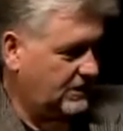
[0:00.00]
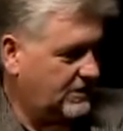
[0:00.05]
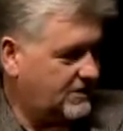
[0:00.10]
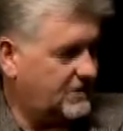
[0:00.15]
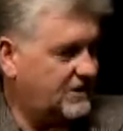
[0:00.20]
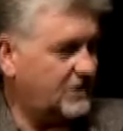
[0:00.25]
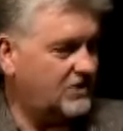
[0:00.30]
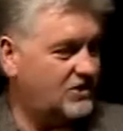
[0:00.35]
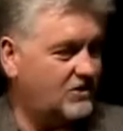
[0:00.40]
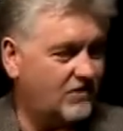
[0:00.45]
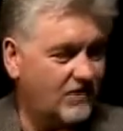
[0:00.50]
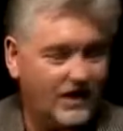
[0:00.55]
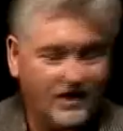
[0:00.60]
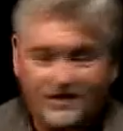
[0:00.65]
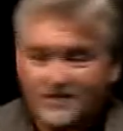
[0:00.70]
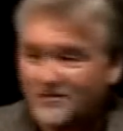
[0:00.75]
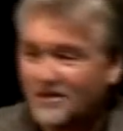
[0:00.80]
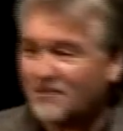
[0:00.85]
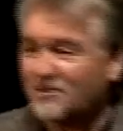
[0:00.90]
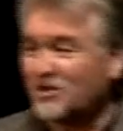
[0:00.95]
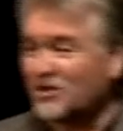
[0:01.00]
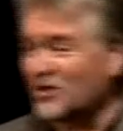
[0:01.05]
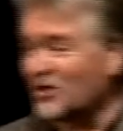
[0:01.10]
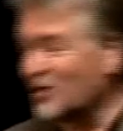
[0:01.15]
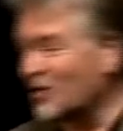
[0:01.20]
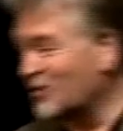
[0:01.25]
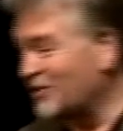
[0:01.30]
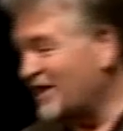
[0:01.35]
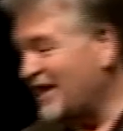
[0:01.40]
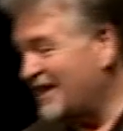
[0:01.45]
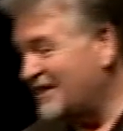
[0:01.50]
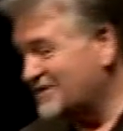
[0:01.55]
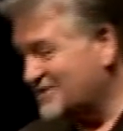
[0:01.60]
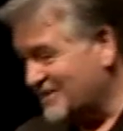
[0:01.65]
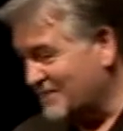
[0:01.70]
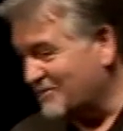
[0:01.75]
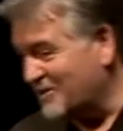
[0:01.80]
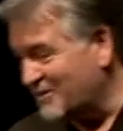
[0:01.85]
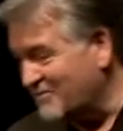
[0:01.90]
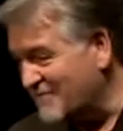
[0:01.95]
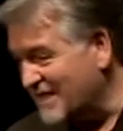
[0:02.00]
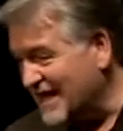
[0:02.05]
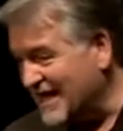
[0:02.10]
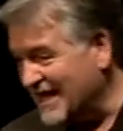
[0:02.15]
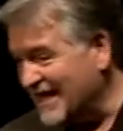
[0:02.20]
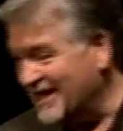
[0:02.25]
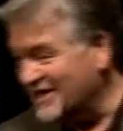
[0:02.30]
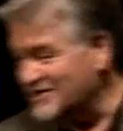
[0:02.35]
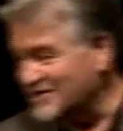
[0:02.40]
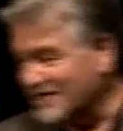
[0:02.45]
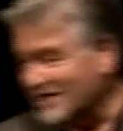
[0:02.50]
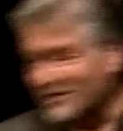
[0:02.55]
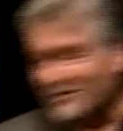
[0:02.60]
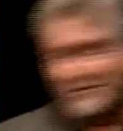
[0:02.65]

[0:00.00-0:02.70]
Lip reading: in 6th grade. You remember the good old days? Some of you are my age, you got